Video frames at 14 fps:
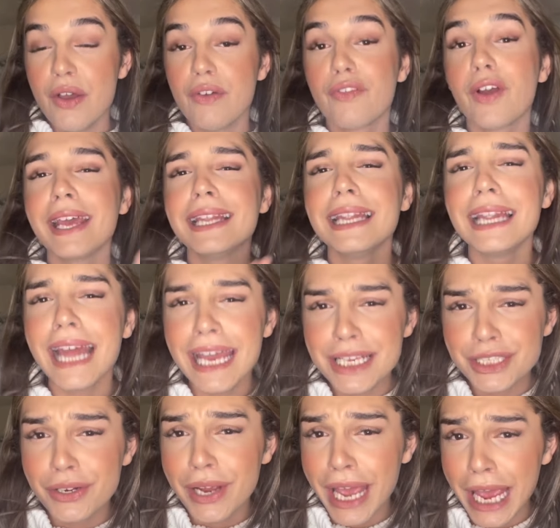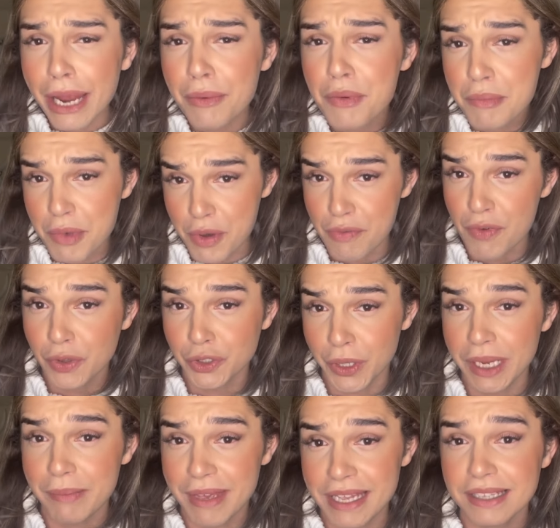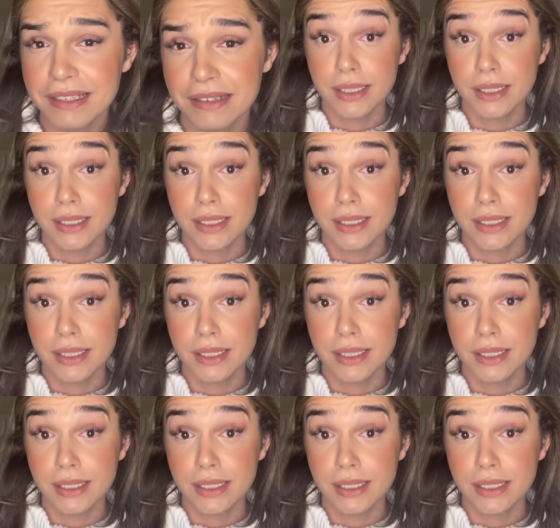for a laser hair removal treatment